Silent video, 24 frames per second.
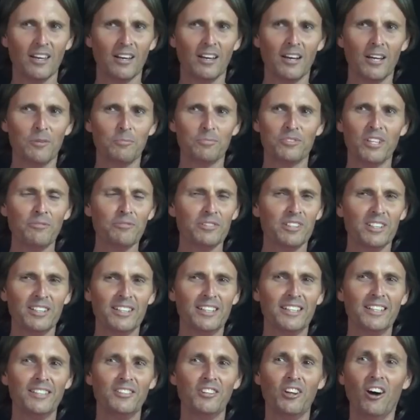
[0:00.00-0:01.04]
I'm
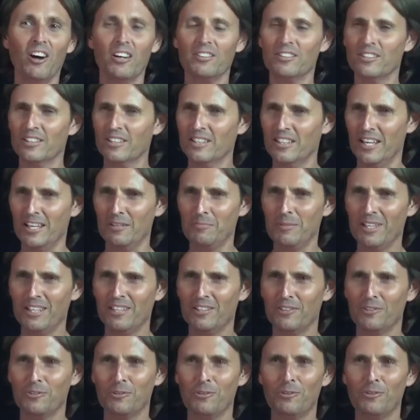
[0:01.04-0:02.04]
definitely not claiming,